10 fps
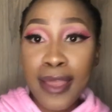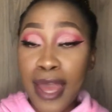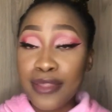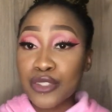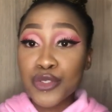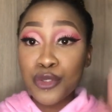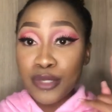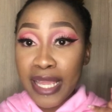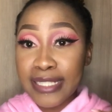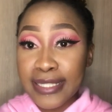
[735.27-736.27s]
And then two
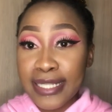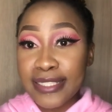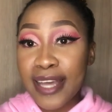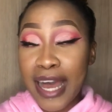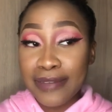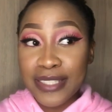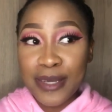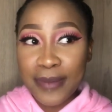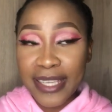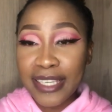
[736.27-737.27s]
days later, after
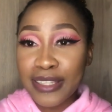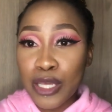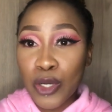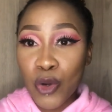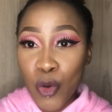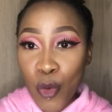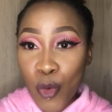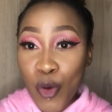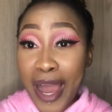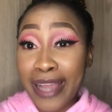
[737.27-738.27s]
making the
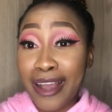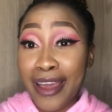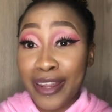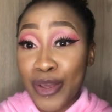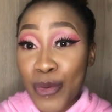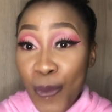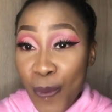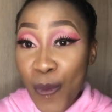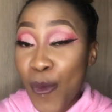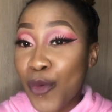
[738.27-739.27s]
call, I got a
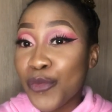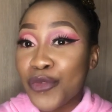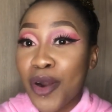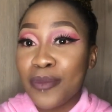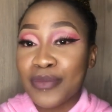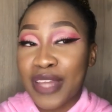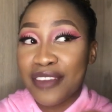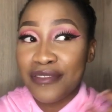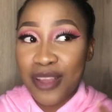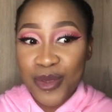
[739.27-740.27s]
call from
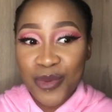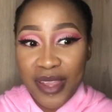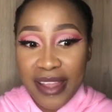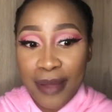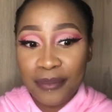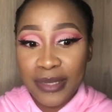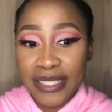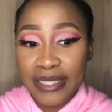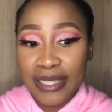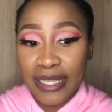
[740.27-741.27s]
that Fastway
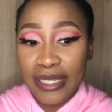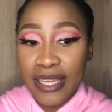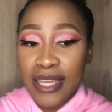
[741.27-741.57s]
company that,